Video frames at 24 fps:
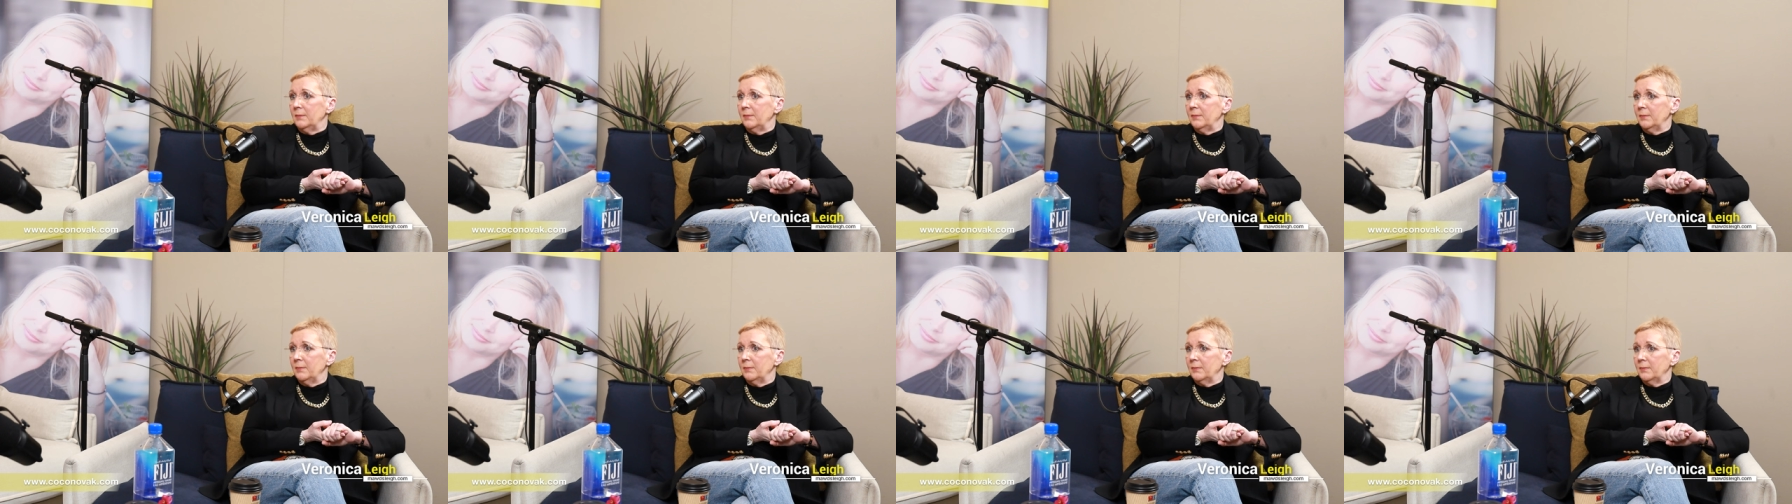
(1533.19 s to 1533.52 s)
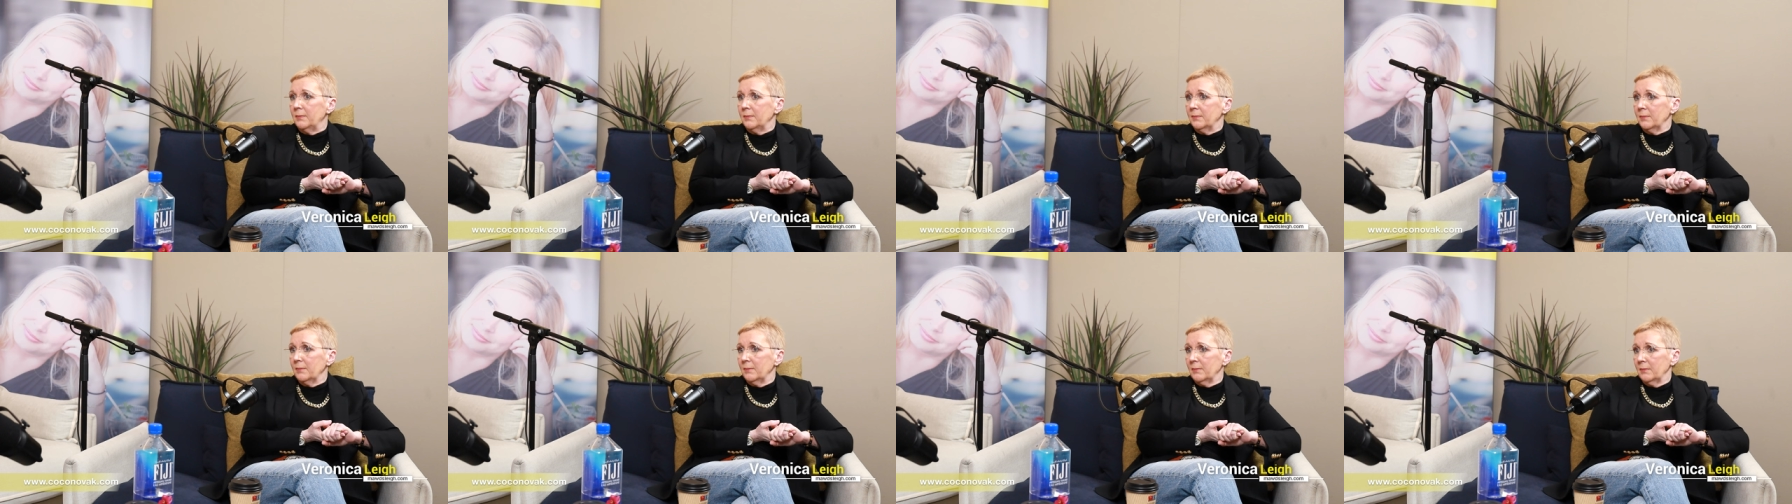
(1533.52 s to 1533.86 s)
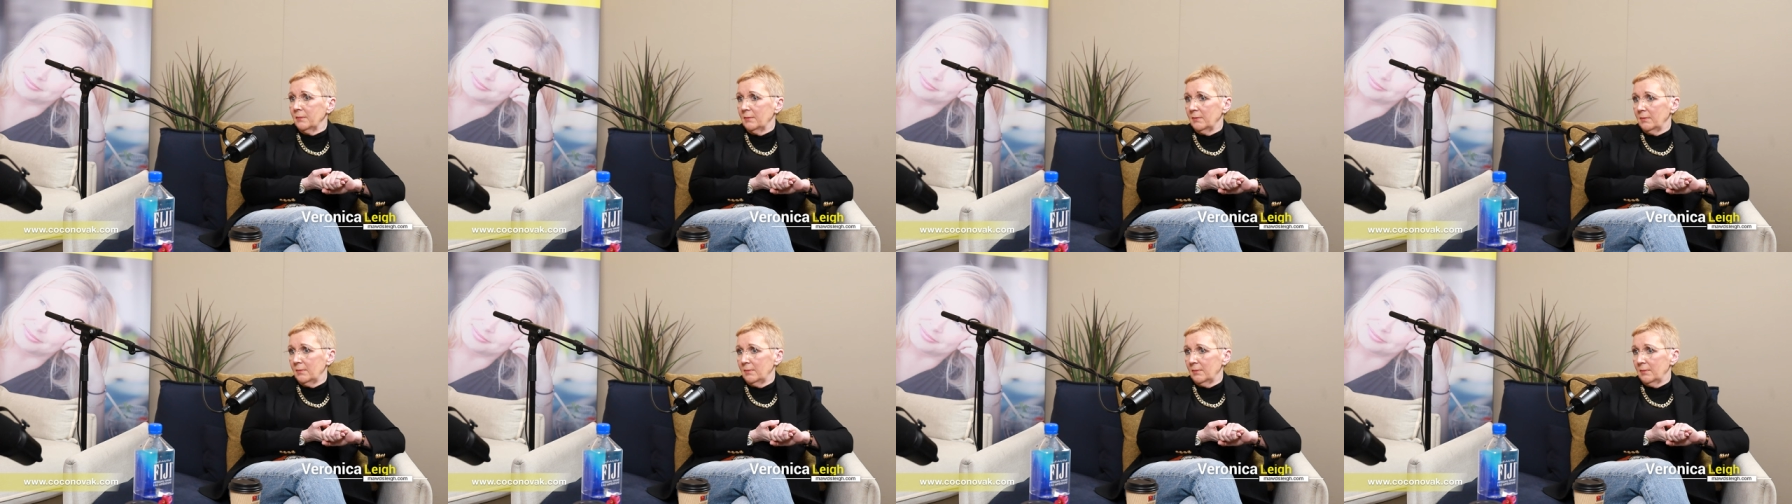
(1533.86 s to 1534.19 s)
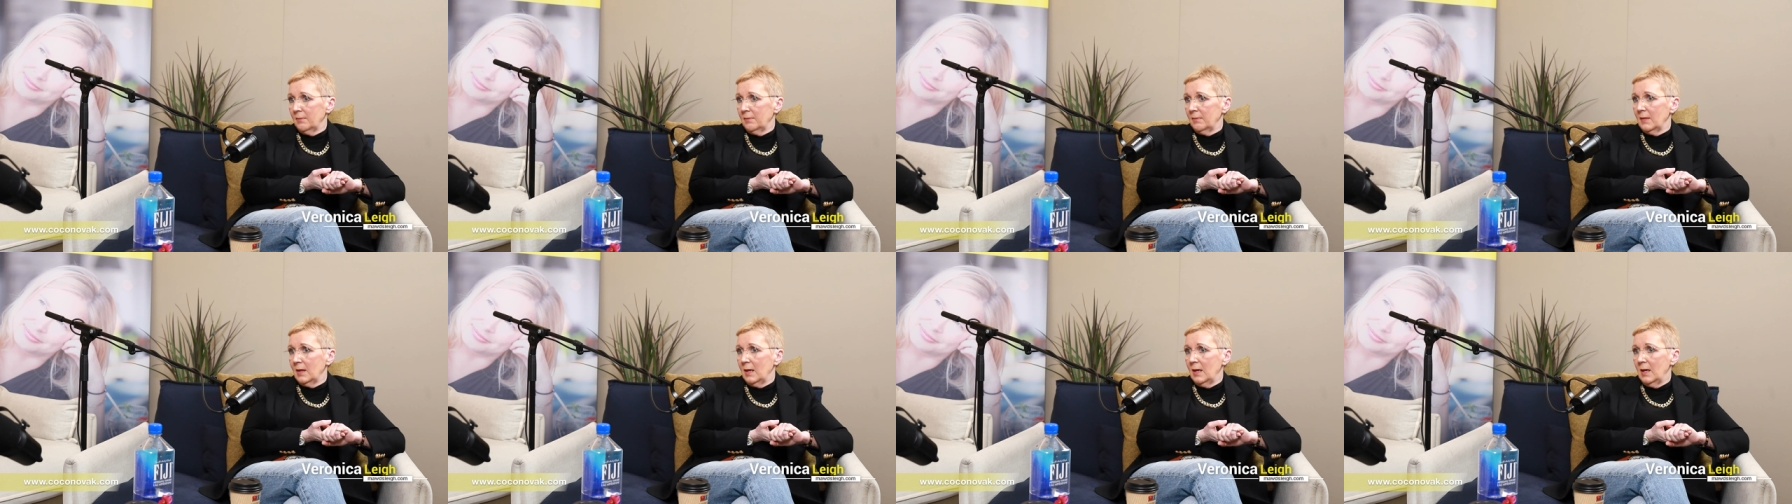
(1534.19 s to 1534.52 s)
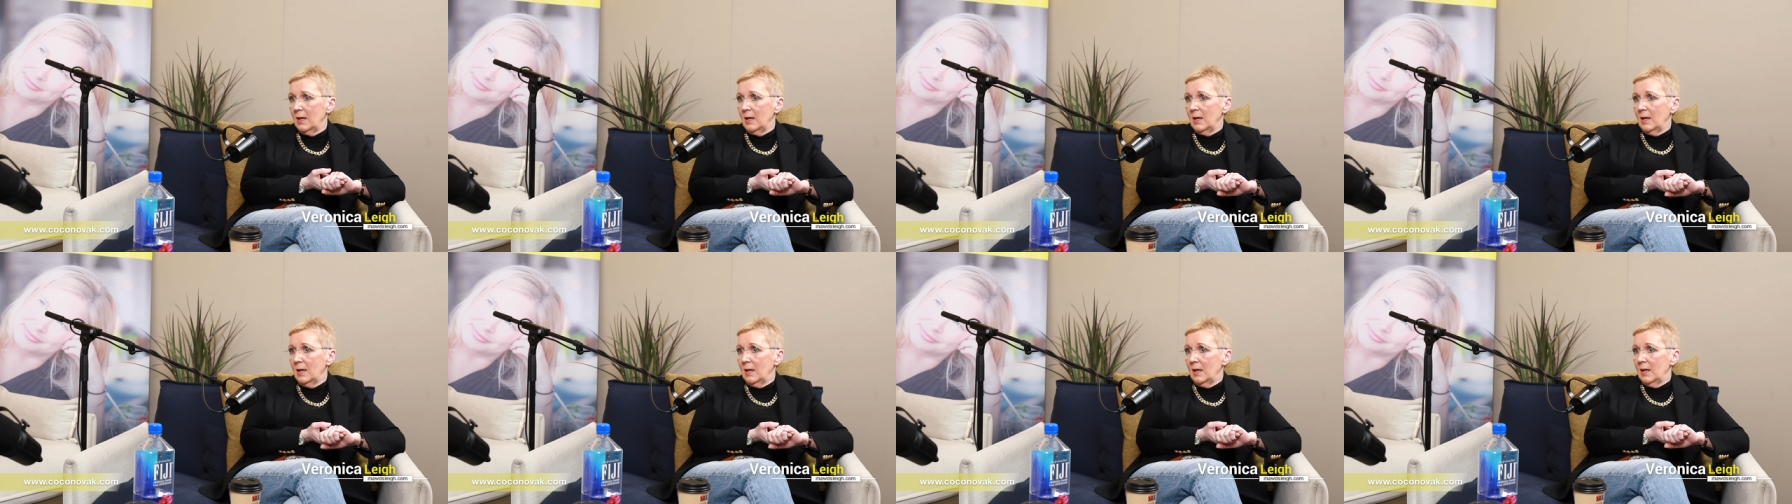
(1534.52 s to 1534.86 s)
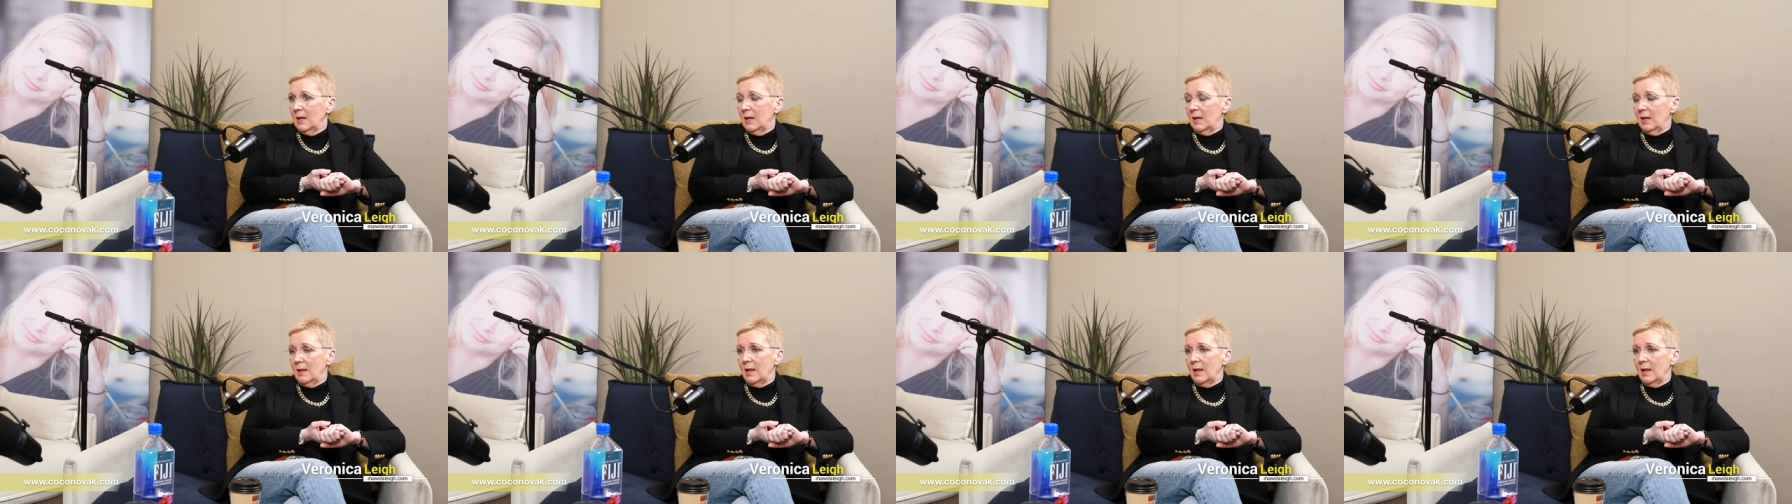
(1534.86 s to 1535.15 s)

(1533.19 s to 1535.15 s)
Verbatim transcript: And